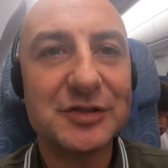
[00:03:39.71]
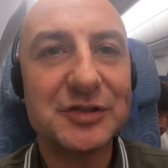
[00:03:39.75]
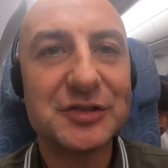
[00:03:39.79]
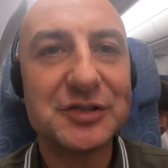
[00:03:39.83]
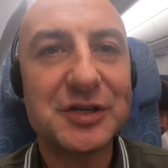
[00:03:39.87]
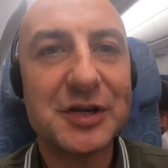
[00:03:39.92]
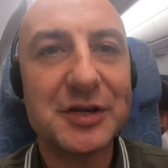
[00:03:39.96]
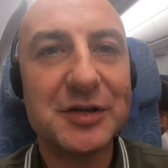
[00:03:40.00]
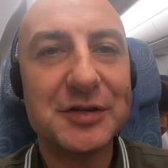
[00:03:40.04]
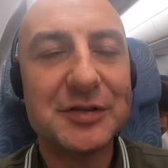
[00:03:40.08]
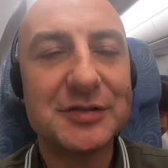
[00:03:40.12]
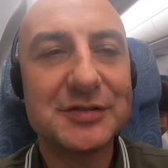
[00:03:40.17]
just
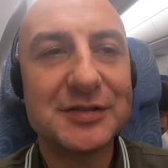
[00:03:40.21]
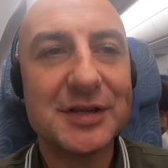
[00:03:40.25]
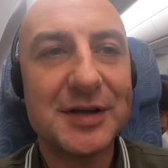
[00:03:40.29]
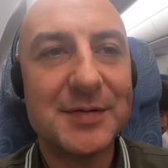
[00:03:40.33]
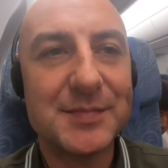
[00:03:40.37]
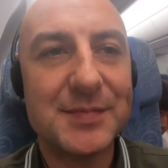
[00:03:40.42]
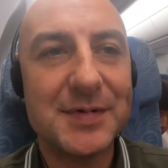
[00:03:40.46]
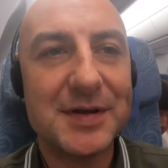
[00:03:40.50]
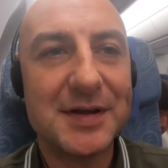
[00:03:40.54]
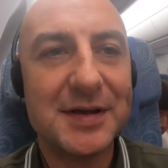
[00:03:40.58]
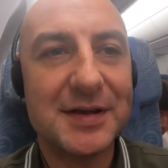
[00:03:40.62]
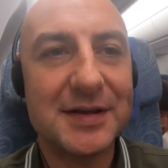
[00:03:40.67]
show you
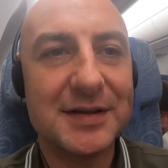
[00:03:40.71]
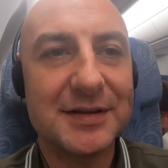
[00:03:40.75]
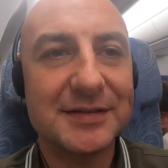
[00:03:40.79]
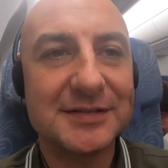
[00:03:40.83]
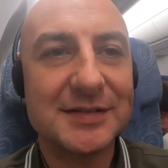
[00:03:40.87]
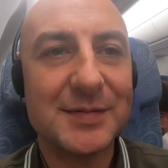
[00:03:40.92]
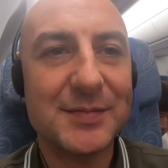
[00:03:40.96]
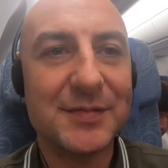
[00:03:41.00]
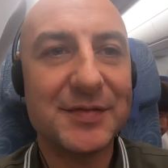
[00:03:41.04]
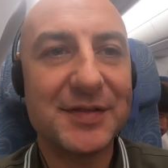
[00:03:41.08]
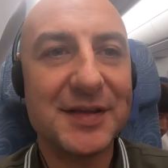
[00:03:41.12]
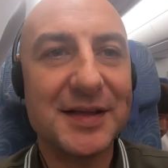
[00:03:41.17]
some
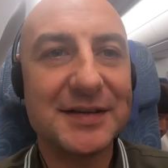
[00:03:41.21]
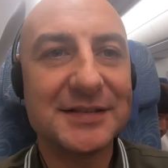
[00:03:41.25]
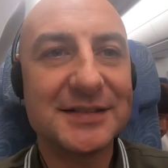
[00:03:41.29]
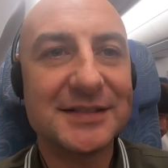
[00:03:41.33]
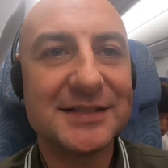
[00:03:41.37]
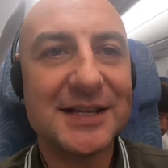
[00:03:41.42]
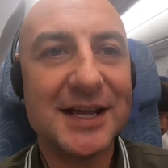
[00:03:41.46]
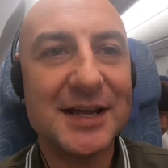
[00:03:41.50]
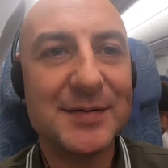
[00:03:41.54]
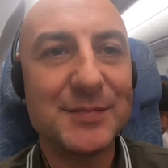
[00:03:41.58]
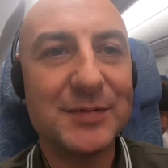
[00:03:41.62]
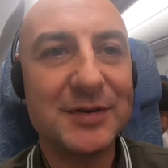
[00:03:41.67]
of the
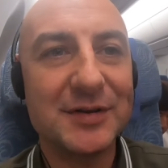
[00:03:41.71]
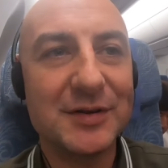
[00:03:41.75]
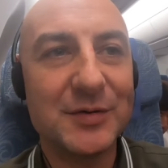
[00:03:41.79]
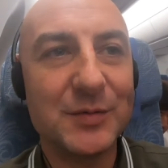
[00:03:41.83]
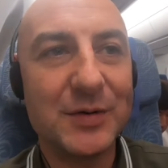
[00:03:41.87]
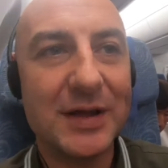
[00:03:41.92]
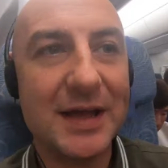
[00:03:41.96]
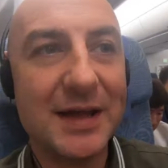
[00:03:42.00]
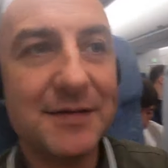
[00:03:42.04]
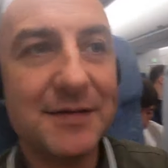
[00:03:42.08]
entertainment that we